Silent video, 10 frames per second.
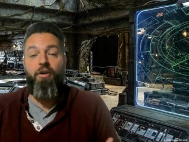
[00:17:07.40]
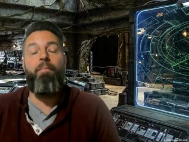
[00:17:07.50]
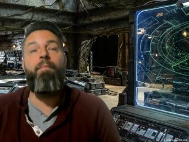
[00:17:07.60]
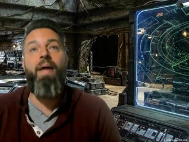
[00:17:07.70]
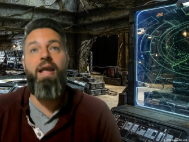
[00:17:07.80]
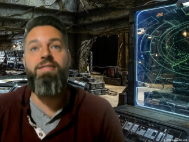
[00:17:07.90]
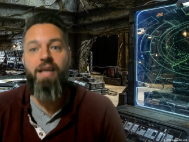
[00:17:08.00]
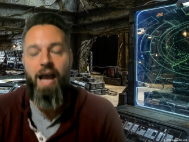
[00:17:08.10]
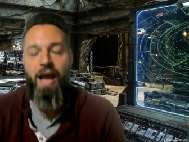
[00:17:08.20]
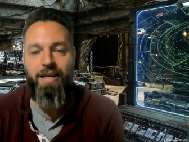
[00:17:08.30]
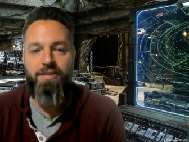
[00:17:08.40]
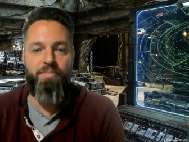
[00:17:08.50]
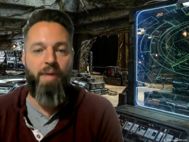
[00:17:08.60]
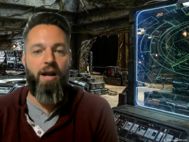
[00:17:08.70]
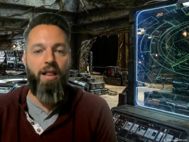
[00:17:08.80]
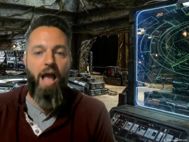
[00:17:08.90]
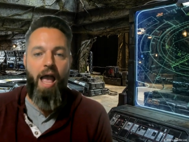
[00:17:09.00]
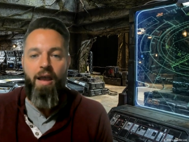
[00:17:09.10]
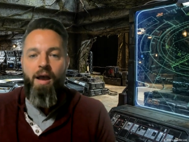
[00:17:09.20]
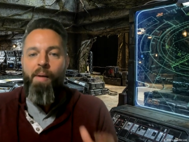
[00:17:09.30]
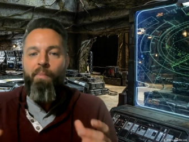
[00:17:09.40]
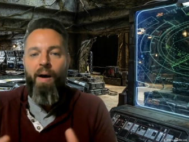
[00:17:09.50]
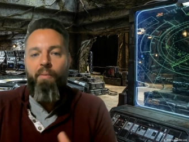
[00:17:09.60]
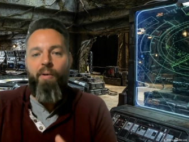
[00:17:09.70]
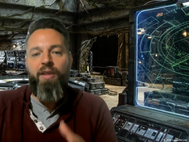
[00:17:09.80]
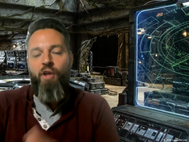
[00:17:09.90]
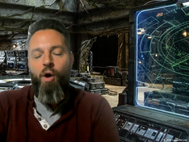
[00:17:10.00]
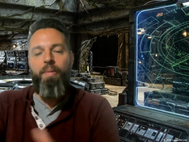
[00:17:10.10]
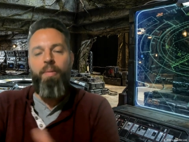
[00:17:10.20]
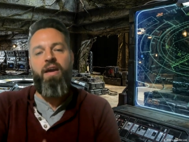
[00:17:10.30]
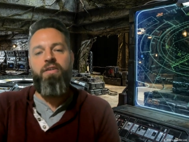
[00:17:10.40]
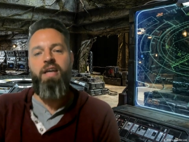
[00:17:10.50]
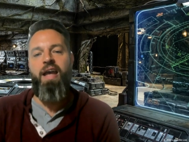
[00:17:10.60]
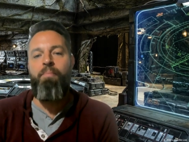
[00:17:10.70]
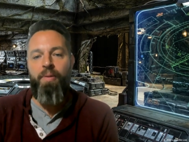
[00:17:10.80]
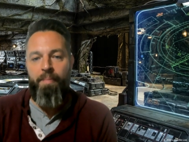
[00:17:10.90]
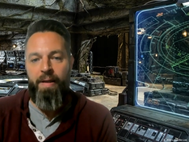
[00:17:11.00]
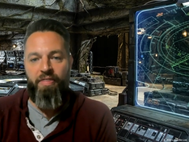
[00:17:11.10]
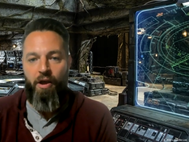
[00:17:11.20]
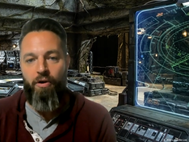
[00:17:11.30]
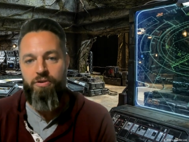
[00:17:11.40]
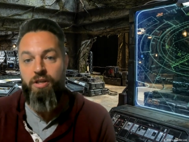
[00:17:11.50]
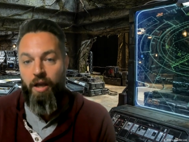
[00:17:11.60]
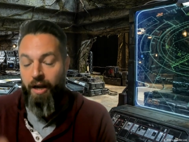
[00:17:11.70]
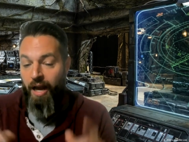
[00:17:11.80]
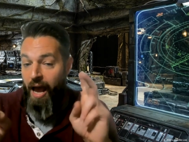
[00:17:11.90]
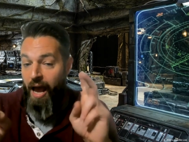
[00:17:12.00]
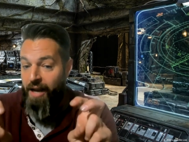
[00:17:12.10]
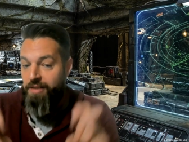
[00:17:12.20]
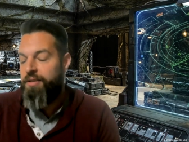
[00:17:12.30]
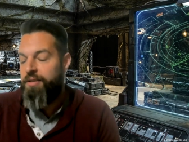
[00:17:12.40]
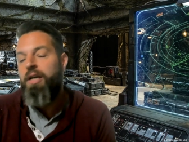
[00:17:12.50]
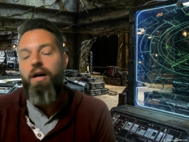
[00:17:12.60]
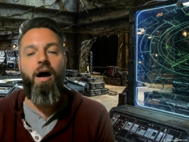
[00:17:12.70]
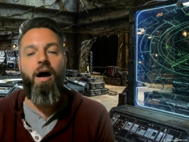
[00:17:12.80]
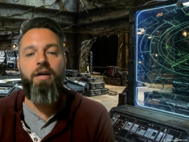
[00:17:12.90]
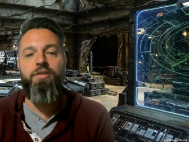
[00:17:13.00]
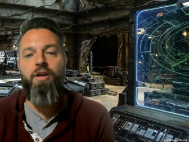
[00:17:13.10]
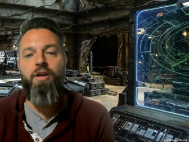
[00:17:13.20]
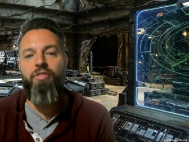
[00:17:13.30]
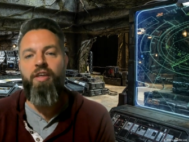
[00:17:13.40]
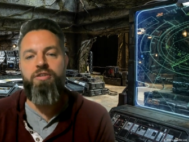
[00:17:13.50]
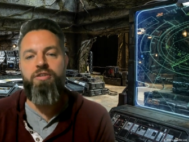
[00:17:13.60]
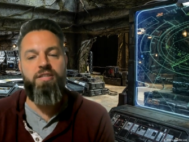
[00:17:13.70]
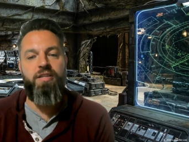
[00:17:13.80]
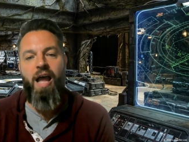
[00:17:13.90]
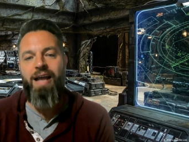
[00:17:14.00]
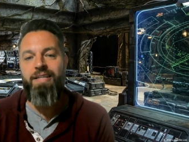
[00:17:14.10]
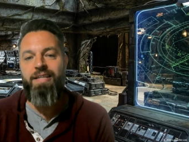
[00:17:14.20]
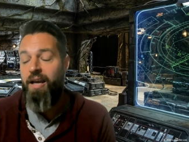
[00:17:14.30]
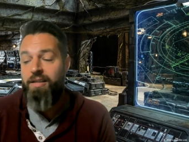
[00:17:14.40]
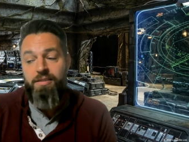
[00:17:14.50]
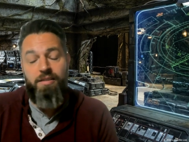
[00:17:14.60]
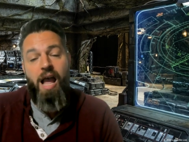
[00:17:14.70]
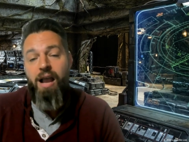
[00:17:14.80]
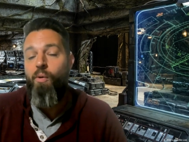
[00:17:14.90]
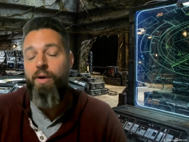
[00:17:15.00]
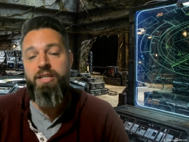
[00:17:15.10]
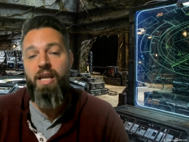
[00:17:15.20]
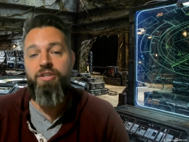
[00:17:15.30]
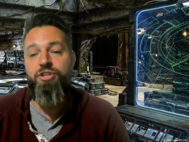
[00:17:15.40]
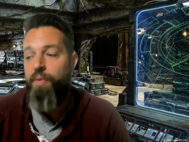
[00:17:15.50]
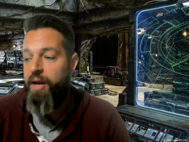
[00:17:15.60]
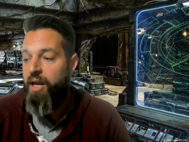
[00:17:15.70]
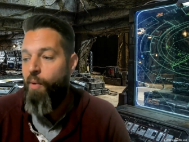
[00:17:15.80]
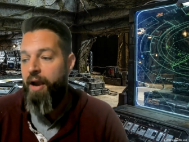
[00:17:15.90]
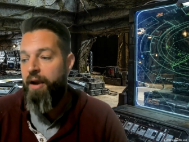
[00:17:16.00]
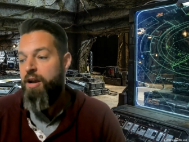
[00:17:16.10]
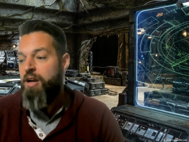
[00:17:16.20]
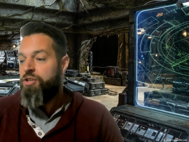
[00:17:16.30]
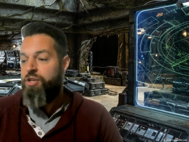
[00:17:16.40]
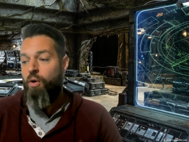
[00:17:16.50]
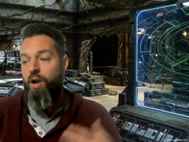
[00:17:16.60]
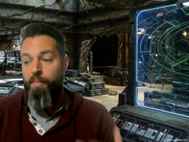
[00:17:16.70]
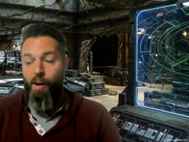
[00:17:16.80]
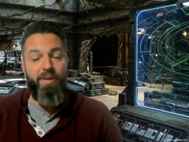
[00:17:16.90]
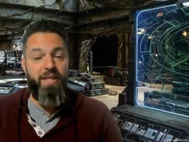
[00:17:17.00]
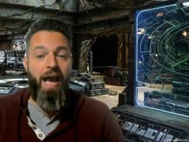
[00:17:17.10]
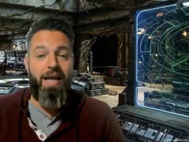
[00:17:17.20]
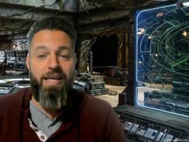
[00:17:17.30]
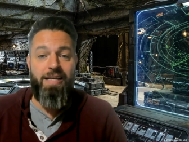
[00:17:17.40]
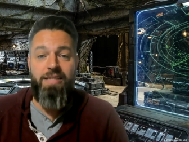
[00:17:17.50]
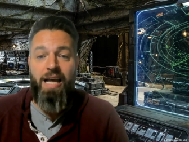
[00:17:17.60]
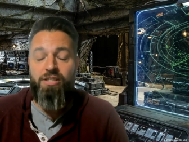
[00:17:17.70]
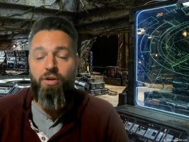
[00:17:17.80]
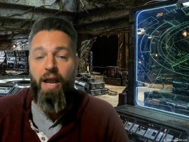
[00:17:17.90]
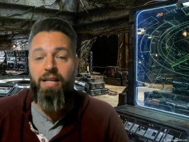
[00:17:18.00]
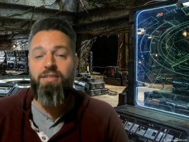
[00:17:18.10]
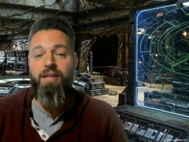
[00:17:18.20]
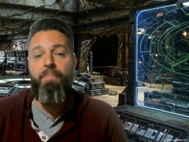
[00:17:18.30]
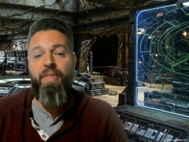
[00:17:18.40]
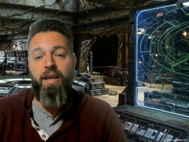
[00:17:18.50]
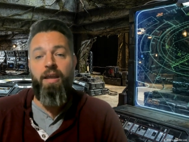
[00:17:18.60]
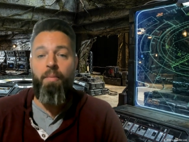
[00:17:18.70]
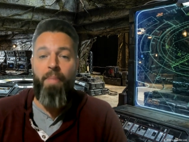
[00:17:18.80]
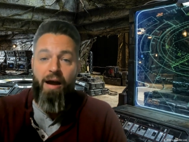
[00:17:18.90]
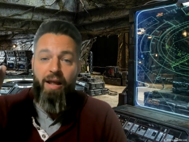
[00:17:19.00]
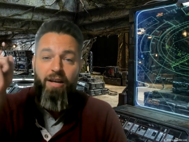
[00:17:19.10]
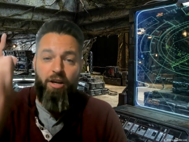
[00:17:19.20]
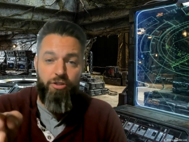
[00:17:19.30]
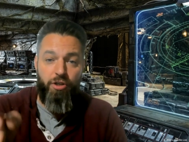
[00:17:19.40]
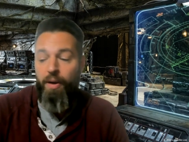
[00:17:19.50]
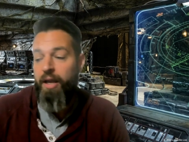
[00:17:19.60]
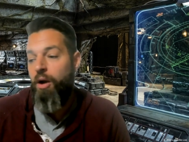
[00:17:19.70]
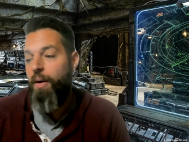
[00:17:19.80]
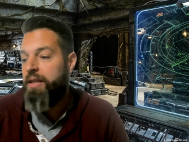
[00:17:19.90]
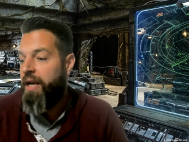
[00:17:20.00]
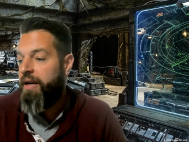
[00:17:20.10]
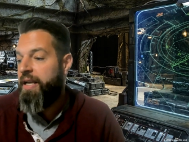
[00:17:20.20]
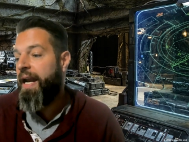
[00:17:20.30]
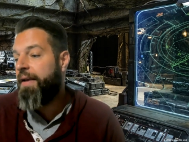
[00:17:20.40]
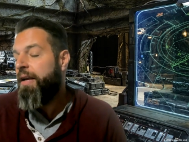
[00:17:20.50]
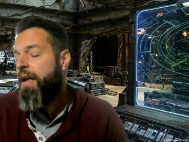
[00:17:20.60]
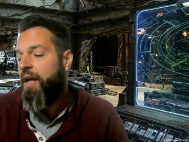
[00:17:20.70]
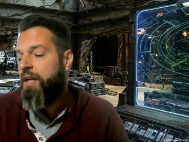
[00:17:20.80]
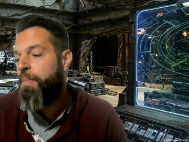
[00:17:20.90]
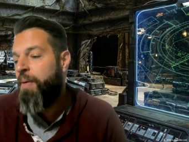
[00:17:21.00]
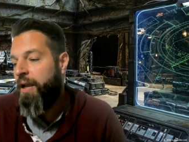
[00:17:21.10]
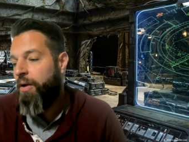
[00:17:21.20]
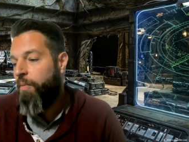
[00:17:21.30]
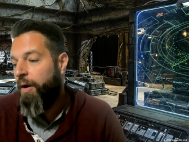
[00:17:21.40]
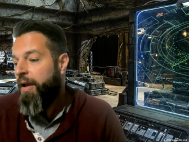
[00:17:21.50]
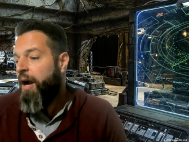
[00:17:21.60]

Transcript: they're amazing ideas. I'm not going to lie, but with nobody there to implement those and act, uh, you know, they're just an idea. It's not going to get you anywhere. So come up with the ideas. That's great. Stop thinking about it. Do it. Go out there and get it. That's a pretty good one.